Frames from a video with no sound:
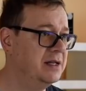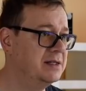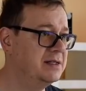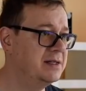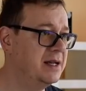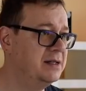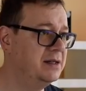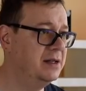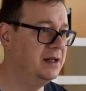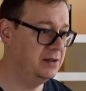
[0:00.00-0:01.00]
and
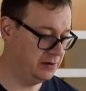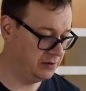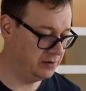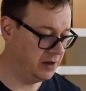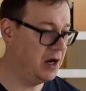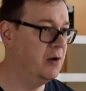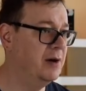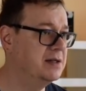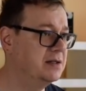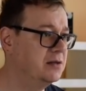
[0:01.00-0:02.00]
set it to
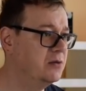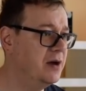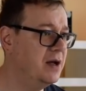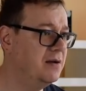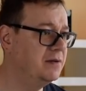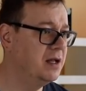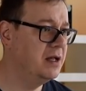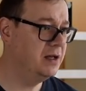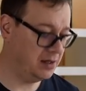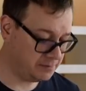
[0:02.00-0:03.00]
iOS 12
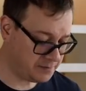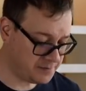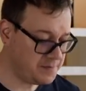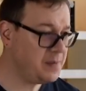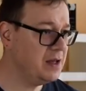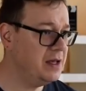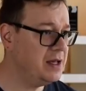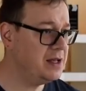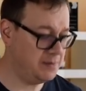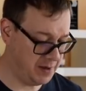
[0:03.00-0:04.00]

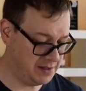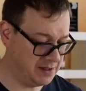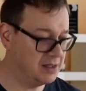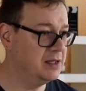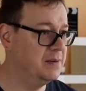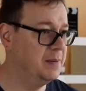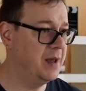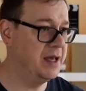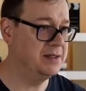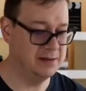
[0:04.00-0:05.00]
and basically
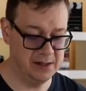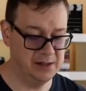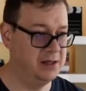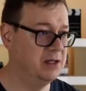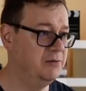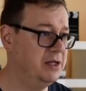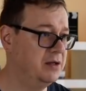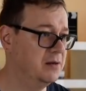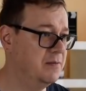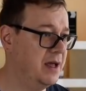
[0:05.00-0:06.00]
paste that in
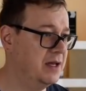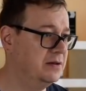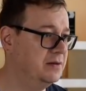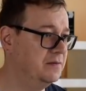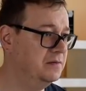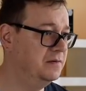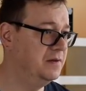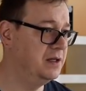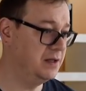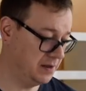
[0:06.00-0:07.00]
with command
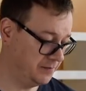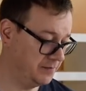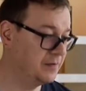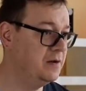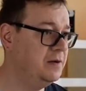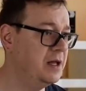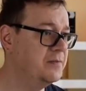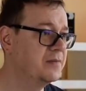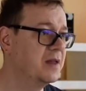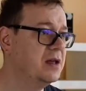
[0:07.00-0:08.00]
V okay
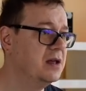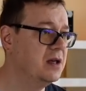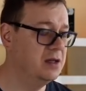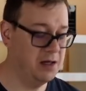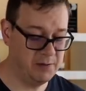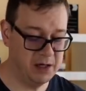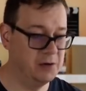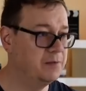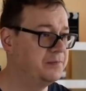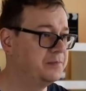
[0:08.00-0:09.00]
there we go